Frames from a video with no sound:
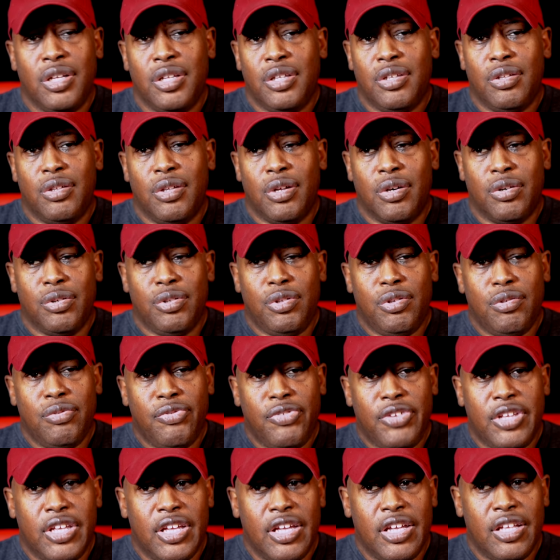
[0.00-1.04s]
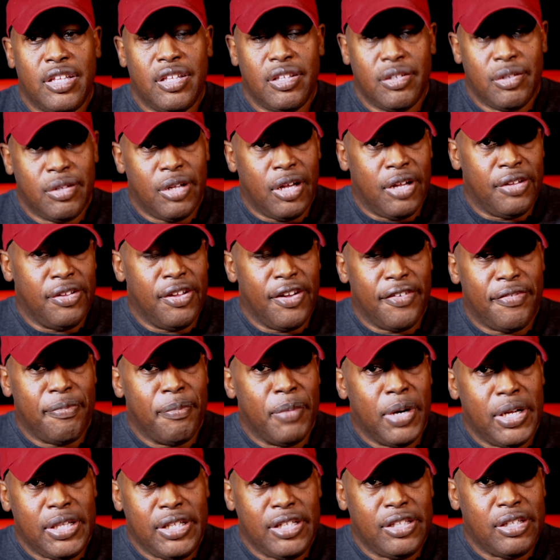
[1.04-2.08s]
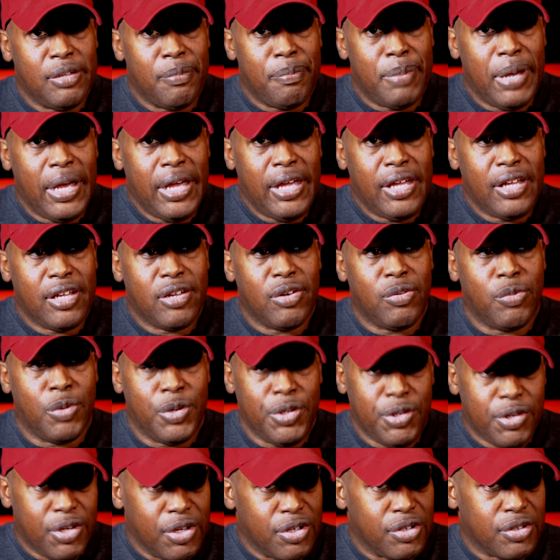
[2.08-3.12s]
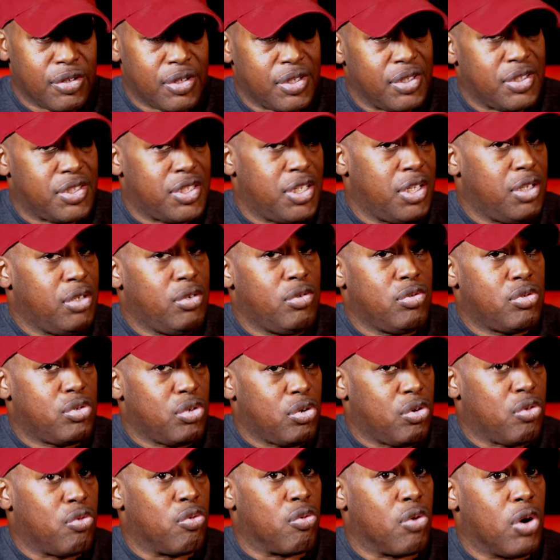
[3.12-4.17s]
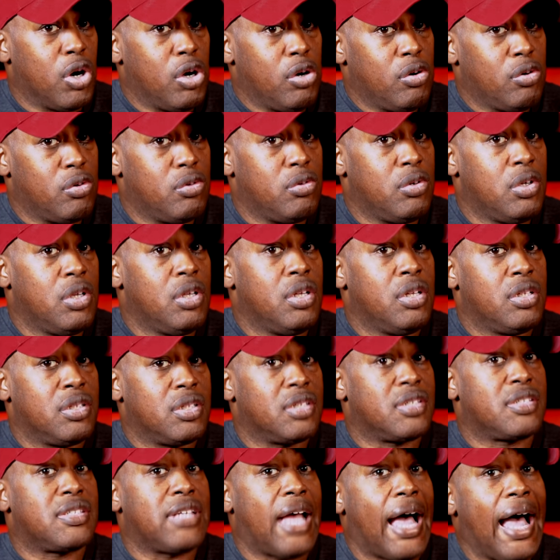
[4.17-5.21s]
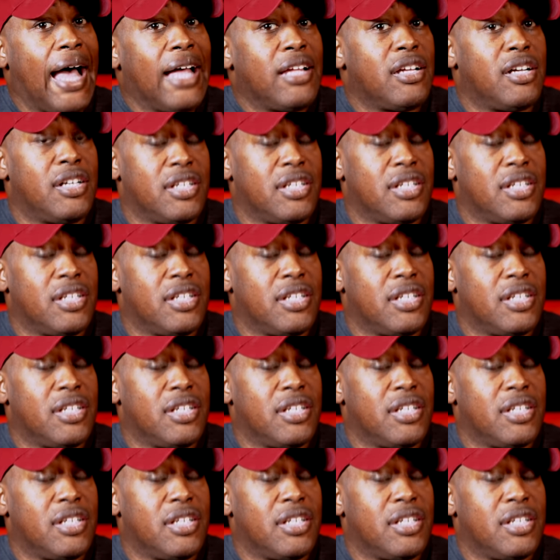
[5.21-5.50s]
you know, you get enough money in the bank where you could continue to grow the side